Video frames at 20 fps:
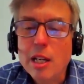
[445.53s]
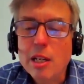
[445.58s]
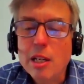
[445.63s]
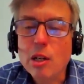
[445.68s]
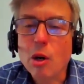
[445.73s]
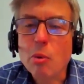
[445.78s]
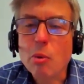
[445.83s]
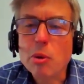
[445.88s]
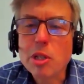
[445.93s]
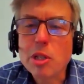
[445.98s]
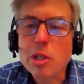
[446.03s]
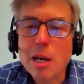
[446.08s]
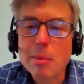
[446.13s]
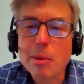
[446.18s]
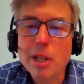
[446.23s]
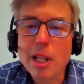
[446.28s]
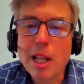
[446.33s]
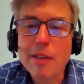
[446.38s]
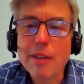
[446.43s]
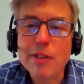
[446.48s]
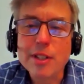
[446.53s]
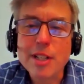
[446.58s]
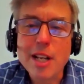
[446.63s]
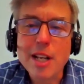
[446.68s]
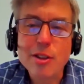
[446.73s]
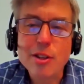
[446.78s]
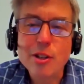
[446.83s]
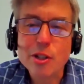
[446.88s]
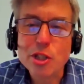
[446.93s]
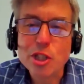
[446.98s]
we're talking about life and
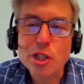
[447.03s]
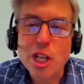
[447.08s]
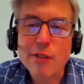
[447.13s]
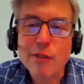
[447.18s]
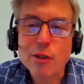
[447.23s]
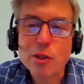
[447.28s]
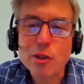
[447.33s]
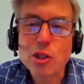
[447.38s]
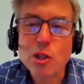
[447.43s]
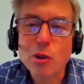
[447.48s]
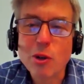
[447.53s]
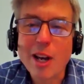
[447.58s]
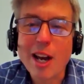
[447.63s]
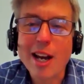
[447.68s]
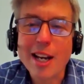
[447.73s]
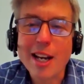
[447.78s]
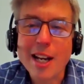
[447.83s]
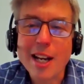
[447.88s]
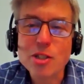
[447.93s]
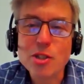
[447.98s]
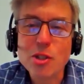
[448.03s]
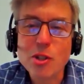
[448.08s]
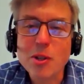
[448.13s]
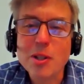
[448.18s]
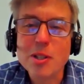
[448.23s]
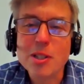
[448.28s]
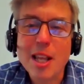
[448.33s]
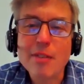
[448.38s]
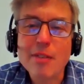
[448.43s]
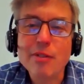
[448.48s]
death here, Shafer. So I guess you
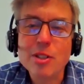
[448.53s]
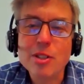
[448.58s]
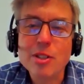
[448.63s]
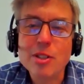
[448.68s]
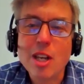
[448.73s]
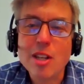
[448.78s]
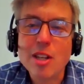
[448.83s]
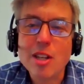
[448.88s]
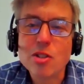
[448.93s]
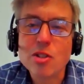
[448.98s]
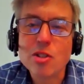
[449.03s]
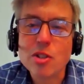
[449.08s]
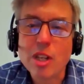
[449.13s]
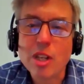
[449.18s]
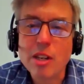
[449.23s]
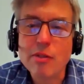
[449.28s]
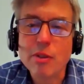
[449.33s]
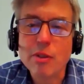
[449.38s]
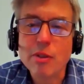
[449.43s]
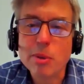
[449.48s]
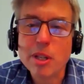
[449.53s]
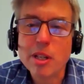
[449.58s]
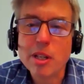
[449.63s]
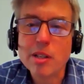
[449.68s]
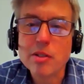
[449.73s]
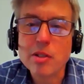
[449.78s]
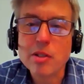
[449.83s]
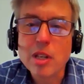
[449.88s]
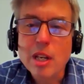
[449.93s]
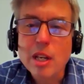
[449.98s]
can definitely say this is evil
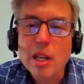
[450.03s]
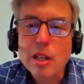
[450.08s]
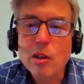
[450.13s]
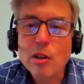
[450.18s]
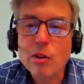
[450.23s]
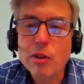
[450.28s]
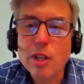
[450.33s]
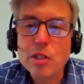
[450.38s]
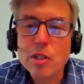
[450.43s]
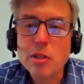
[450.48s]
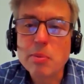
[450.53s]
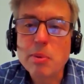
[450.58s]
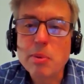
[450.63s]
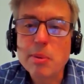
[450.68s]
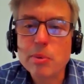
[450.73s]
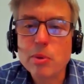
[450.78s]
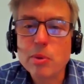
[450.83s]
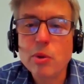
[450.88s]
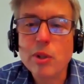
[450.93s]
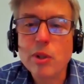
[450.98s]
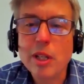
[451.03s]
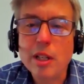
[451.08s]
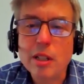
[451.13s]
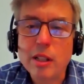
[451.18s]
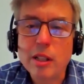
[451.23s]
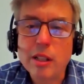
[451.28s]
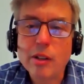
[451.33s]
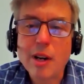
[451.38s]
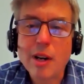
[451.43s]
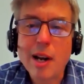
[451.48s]
because, these are people who need
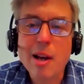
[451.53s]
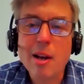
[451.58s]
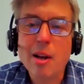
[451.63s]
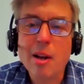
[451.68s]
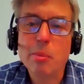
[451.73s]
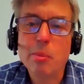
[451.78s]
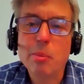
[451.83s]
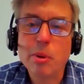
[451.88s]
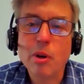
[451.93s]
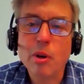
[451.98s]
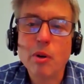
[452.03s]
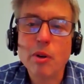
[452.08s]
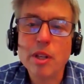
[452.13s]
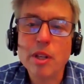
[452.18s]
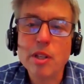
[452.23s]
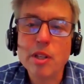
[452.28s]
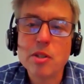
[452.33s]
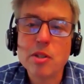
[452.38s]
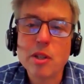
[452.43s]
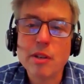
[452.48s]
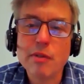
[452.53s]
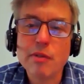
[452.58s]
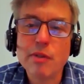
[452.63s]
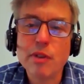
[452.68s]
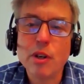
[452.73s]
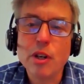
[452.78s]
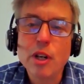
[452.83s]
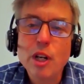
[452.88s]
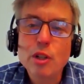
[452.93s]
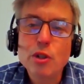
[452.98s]
clear help. This is, if
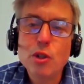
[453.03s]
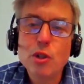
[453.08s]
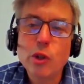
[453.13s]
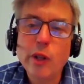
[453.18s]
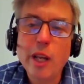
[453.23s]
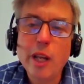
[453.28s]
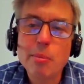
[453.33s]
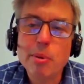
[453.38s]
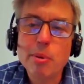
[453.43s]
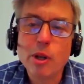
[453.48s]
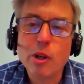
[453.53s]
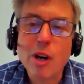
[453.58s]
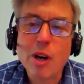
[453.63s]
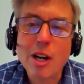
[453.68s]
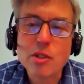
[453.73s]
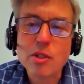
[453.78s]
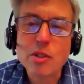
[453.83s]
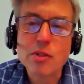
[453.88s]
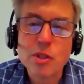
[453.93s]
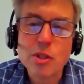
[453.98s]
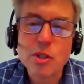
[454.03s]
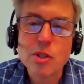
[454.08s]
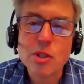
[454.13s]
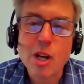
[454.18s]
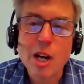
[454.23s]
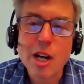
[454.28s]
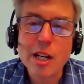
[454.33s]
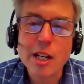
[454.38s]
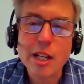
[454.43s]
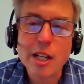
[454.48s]
you're truly a progressive
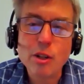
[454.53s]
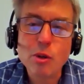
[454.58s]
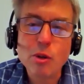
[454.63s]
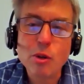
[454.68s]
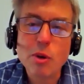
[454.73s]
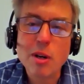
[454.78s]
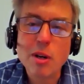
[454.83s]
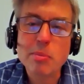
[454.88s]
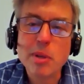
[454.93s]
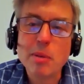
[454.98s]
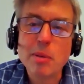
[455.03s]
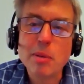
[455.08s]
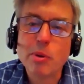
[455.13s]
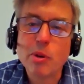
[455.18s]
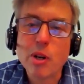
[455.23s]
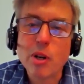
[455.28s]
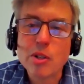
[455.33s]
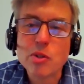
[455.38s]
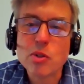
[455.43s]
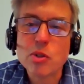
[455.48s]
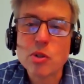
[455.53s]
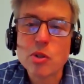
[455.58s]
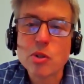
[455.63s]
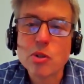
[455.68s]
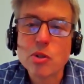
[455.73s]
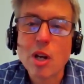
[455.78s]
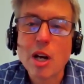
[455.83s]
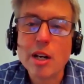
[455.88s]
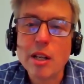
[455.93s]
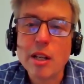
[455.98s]
society and you want to be a progressive
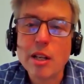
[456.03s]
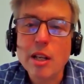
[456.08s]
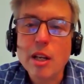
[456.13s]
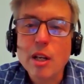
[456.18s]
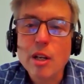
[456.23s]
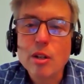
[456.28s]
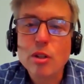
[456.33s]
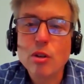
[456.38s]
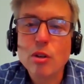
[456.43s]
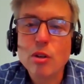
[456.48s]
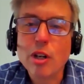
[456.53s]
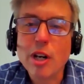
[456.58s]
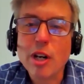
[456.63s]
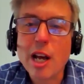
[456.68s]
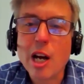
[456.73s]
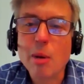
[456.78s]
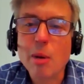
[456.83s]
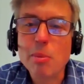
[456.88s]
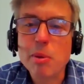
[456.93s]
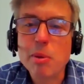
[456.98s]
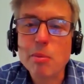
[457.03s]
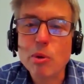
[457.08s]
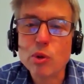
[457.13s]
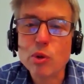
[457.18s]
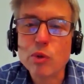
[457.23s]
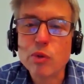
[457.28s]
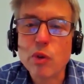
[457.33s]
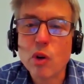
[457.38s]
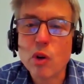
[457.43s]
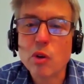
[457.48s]
society, you're going to help the
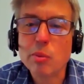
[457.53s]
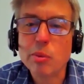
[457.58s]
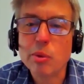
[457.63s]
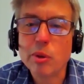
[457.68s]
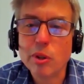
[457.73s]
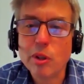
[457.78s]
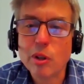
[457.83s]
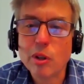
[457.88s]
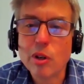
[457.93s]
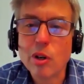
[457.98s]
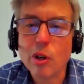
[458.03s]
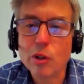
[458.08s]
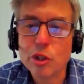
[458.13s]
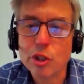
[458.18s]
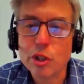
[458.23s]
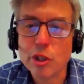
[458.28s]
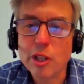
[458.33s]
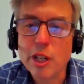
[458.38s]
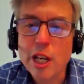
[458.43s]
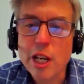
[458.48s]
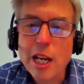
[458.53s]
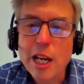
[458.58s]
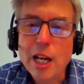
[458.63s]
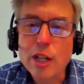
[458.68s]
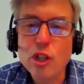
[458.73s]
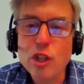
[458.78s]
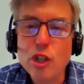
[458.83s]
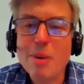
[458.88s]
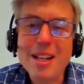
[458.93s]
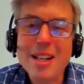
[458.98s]
most vulnerable in your culture.
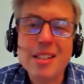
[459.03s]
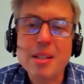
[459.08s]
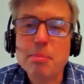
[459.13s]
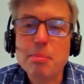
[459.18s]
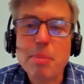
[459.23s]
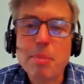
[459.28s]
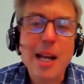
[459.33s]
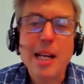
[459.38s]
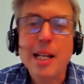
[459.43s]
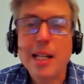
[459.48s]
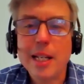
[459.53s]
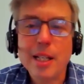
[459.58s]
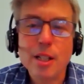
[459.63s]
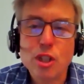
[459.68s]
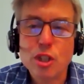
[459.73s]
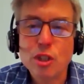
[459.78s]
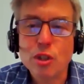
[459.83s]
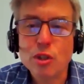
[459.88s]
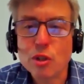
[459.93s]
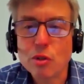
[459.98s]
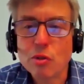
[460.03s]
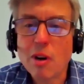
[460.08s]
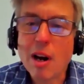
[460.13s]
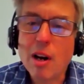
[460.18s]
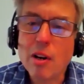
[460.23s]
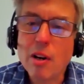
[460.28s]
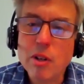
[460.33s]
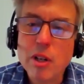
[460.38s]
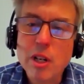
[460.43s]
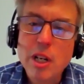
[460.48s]
And you might debate issues
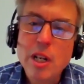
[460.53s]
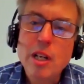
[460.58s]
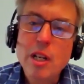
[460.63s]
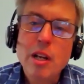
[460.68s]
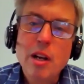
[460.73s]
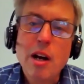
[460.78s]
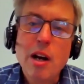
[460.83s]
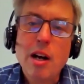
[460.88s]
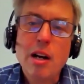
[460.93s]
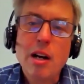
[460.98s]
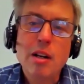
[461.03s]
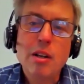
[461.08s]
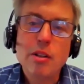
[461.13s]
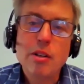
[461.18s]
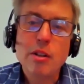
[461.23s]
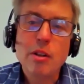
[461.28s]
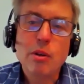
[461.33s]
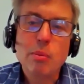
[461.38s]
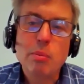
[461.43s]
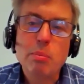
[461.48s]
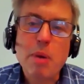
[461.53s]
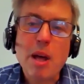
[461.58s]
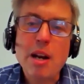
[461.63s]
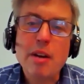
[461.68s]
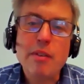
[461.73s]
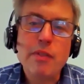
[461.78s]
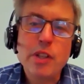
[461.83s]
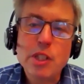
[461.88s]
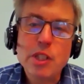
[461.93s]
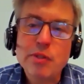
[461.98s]
around
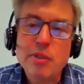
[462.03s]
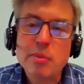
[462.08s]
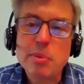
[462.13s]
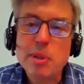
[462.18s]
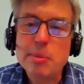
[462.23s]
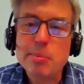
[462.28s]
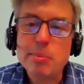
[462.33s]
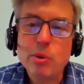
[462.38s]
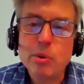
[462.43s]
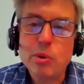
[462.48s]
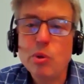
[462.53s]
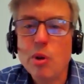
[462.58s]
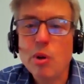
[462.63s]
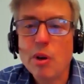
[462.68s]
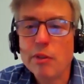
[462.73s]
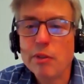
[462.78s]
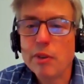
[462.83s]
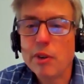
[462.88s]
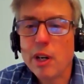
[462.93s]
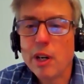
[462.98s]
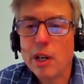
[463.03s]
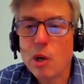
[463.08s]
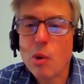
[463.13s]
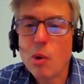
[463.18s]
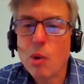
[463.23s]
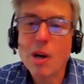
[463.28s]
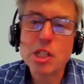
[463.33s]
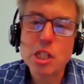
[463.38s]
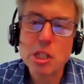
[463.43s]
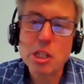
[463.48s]
benefits for people who have
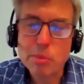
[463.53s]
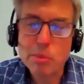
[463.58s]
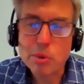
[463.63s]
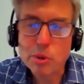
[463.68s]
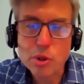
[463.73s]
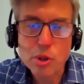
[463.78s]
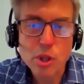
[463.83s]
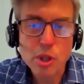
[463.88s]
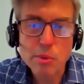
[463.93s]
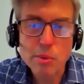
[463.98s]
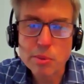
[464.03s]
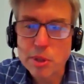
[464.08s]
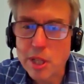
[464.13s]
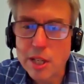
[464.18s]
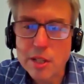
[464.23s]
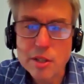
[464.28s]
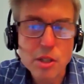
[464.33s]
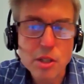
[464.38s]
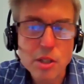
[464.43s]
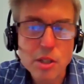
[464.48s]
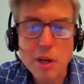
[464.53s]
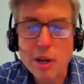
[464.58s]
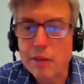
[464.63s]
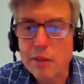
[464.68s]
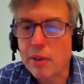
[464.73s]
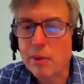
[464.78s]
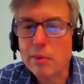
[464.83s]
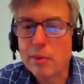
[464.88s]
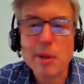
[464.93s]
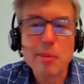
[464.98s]
questionable circumstances,
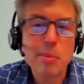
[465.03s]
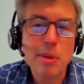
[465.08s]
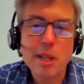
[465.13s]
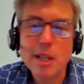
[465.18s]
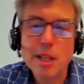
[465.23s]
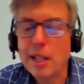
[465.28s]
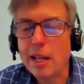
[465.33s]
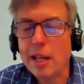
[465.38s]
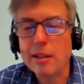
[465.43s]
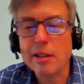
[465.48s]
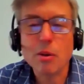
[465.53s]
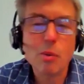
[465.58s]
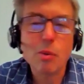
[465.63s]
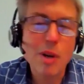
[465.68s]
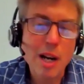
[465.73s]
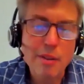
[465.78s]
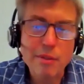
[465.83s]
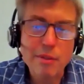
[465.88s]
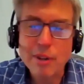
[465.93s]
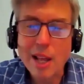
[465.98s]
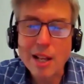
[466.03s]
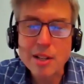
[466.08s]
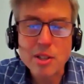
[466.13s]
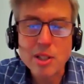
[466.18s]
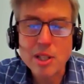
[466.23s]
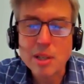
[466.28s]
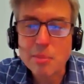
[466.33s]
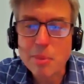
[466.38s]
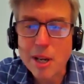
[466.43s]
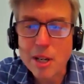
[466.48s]
whatever they might be. And that, whatever, that's
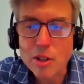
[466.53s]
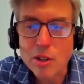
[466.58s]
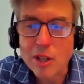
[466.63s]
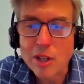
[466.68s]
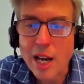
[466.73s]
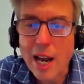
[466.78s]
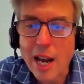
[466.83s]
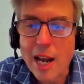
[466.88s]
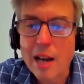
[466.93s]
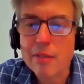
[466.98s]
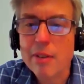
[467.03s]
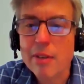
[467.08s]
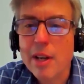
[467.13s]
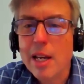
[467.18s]
a debate you can have.